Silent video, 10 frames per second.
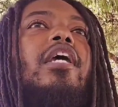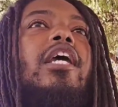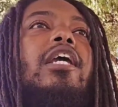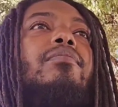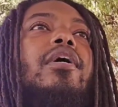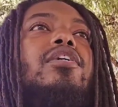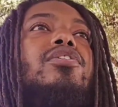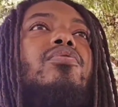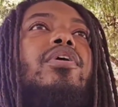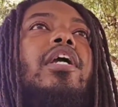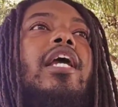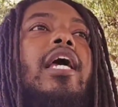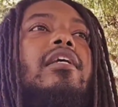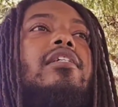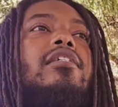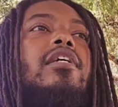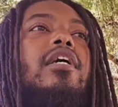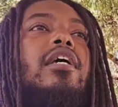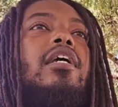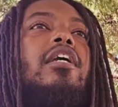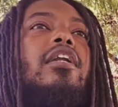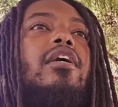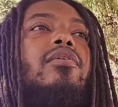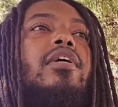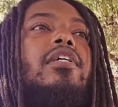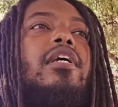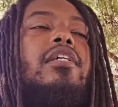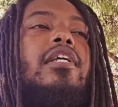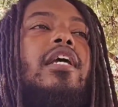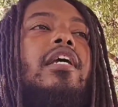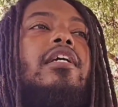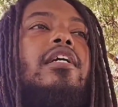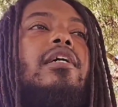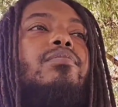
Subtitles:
He makes sure he has his income